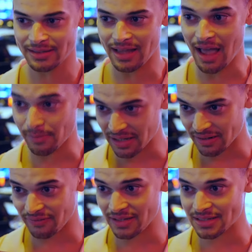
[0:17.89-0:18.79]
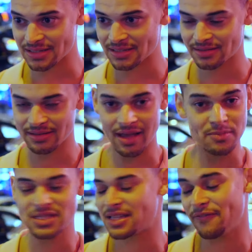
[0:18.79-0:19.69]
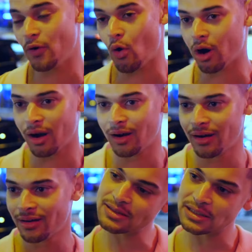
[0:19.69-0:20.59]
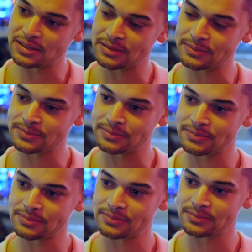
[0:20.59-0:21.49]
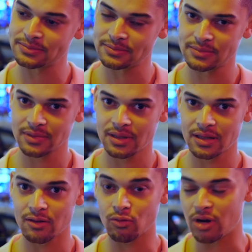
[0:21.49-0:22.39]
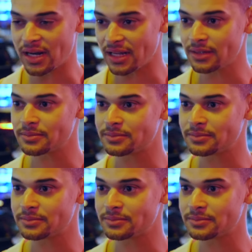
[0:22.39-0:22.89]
How many events? Yeah. I'm gonna say four. What do you think those might be? Running.